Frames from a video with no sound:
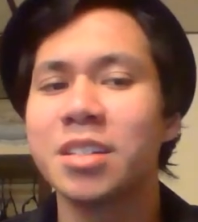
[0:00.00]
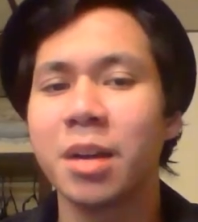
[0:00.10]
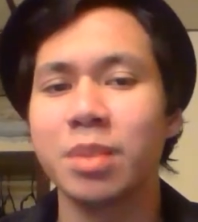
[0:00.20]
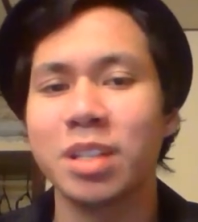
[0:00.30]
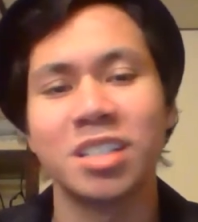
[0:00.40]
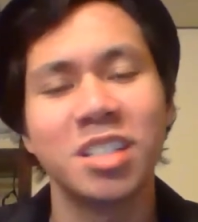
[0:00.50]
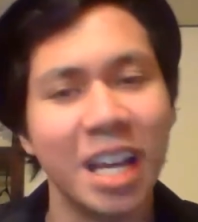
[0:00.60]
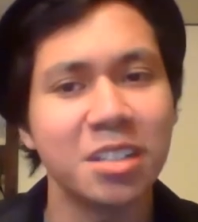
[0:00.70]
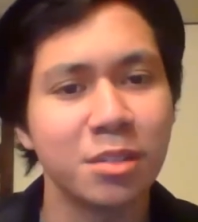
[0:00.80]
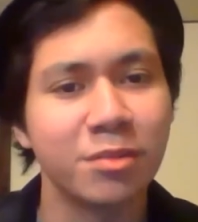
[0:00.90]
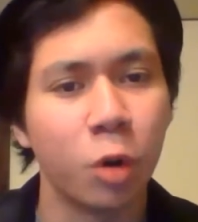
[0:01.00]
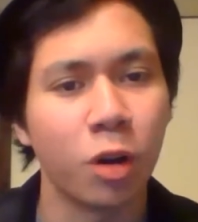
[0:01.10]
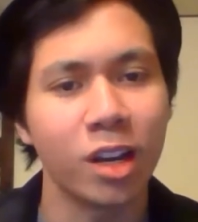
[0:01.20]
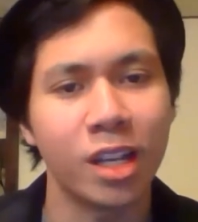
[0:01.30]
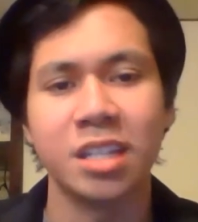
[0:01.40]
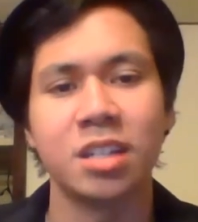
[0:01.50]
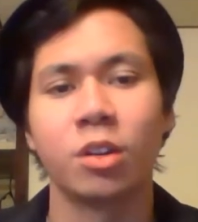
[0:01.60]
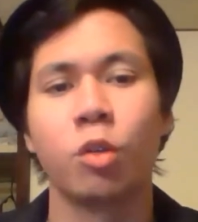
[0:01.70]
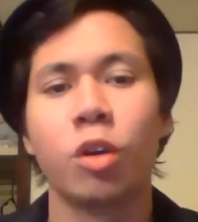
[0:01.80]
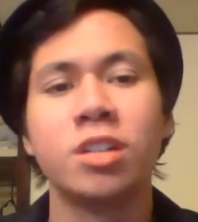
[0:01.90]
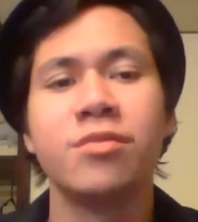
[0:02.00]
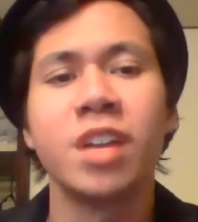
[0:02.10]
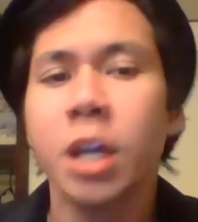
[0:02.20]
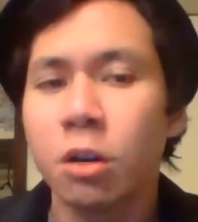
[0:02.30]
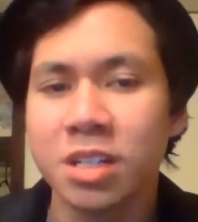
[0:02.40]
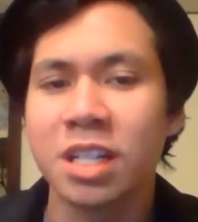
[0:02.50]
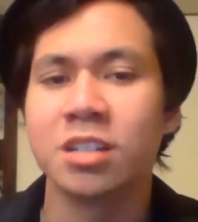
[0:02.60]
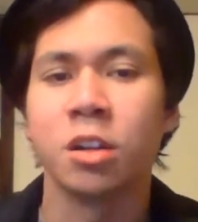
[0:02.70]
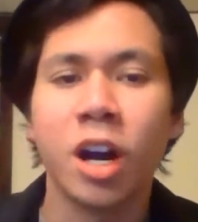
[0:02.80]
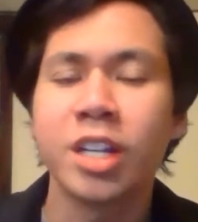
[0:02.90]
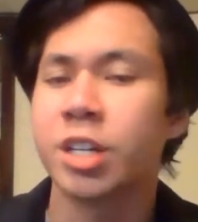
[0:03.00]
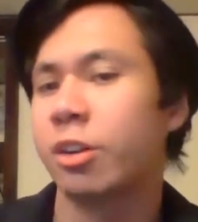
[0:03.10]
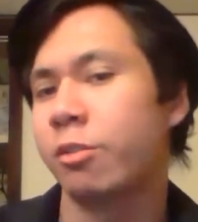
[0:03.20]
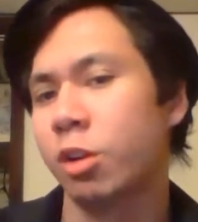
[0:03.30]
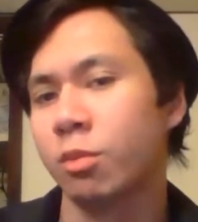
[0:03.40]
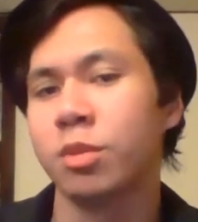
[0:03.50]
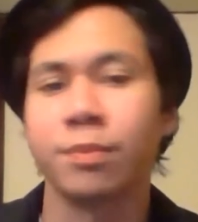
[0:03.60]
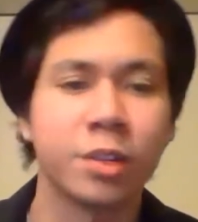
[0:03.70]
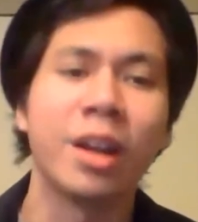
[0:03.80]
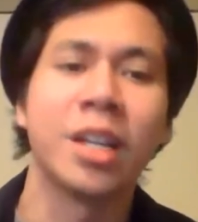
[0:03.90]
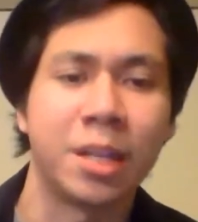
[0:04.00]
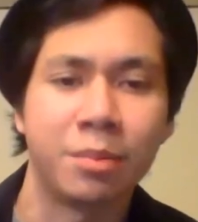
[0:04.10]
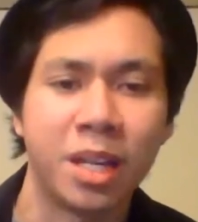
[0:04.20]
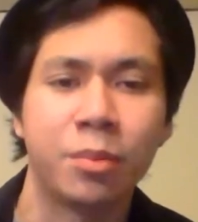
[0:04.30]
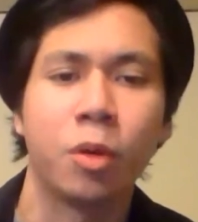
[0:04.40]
started covering this community called the Bottom of YouTube. I was browsing through